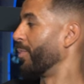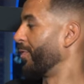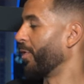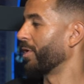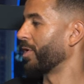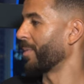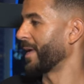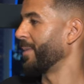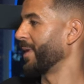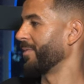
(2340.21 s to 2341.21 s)
Before Klopp
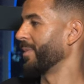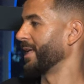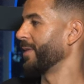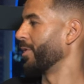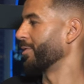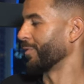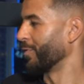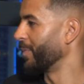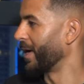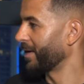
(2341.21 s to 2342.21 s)
came and gave me my debut, I was a
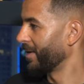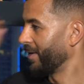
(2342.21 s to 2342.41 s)
fullback.